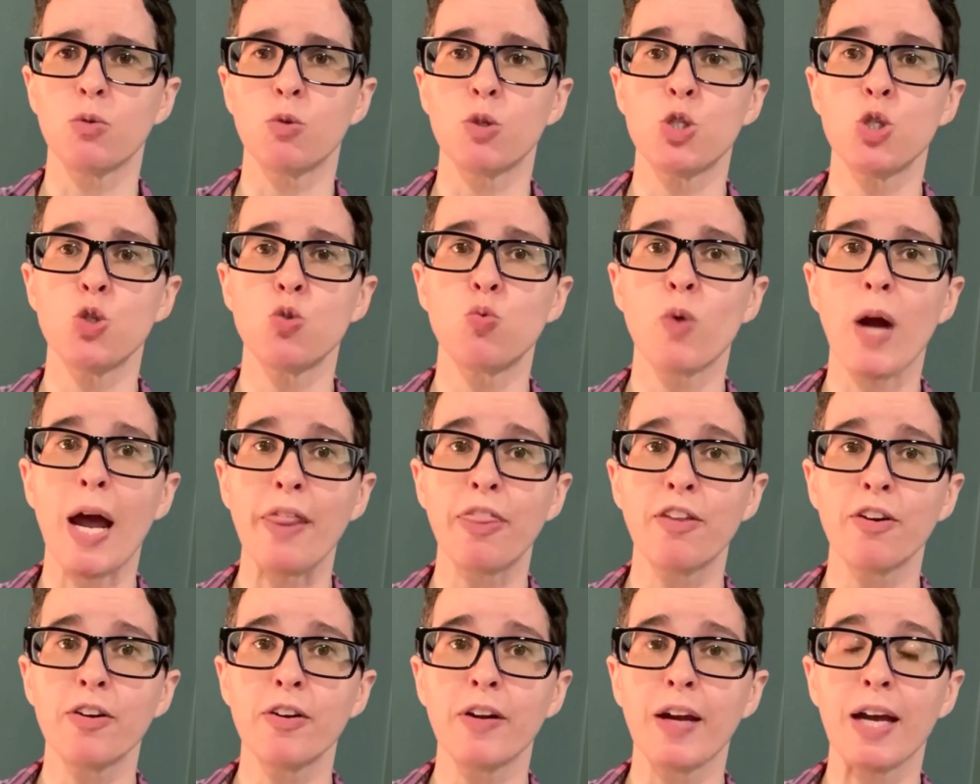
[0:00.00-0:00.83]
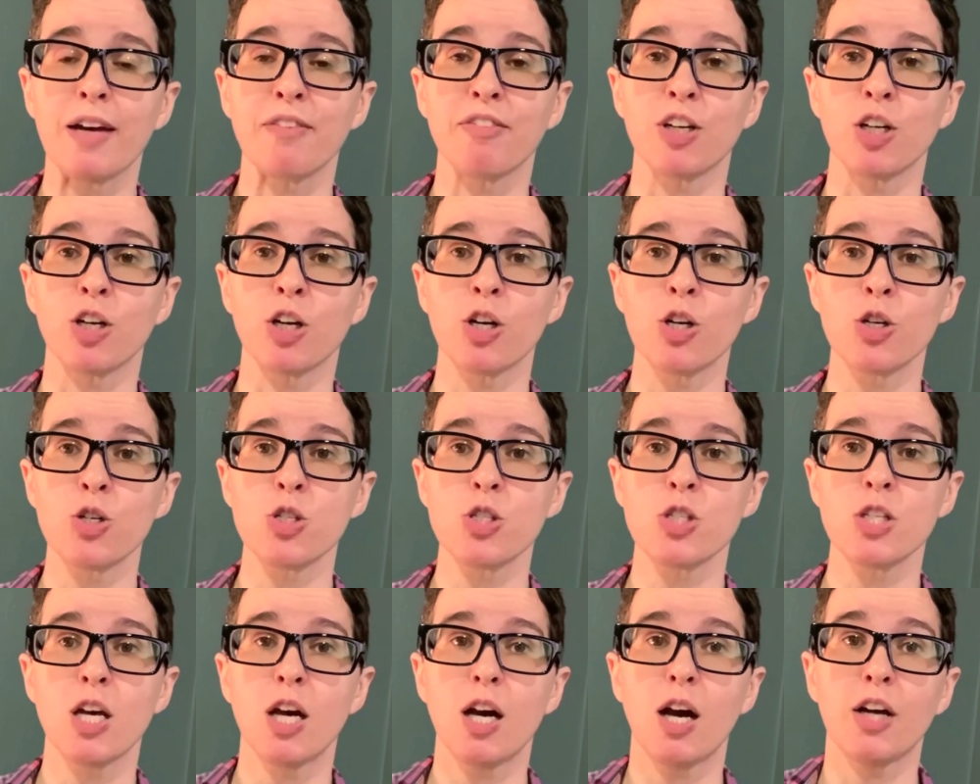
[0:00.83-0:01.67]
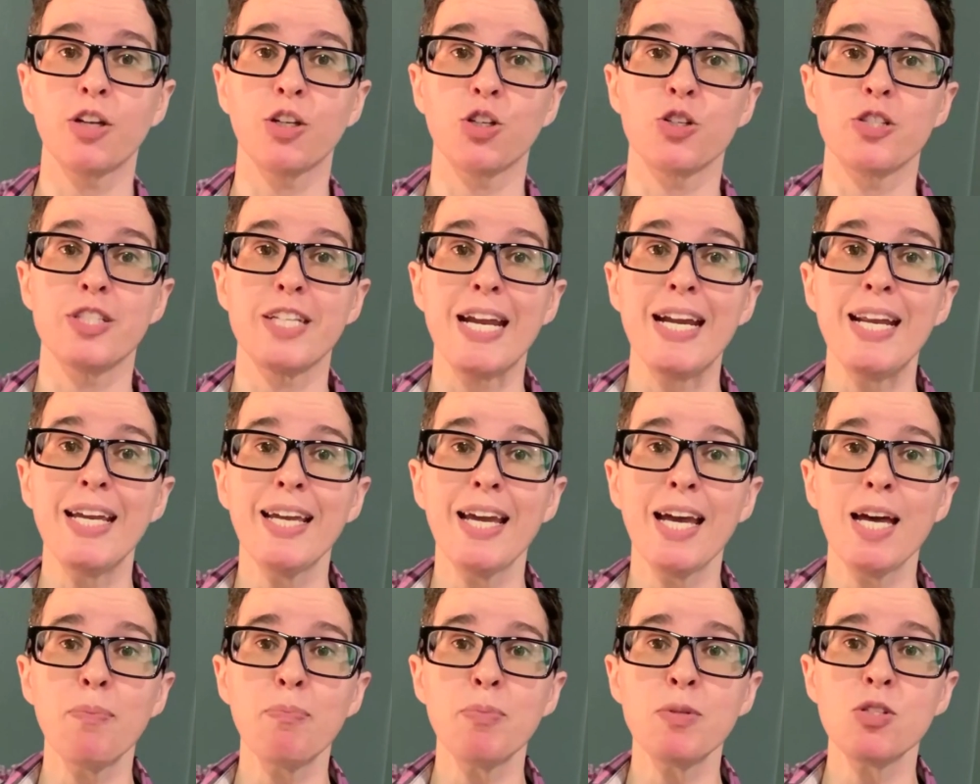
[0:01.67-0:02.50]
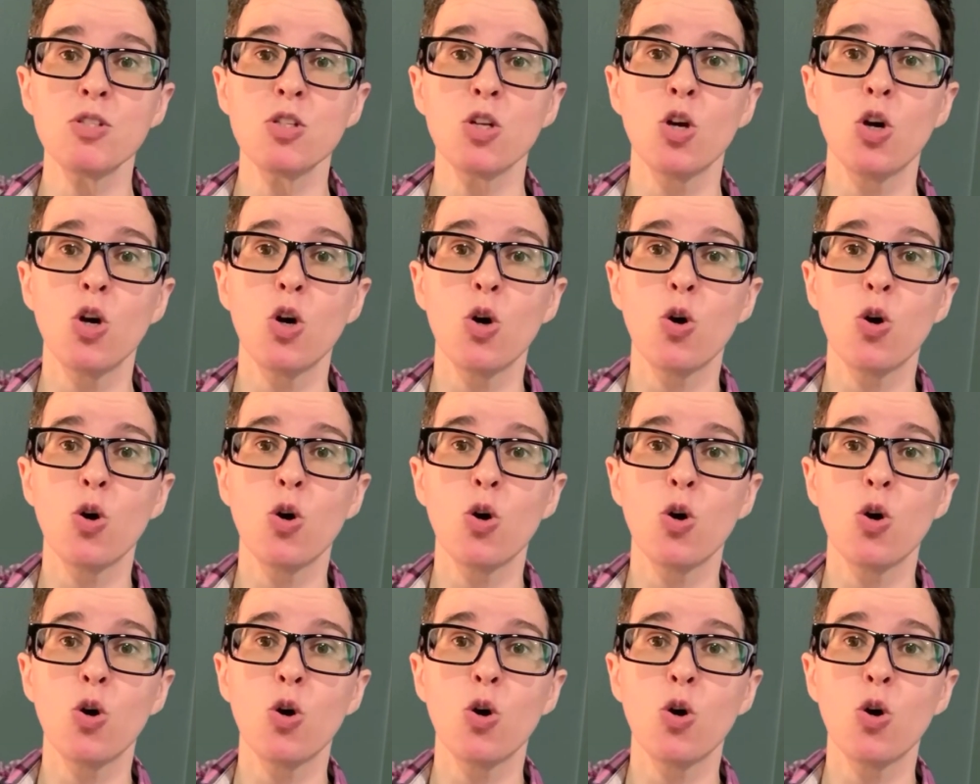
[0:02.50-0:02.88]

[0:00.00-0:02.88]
Would you rather have a curse on your dating apps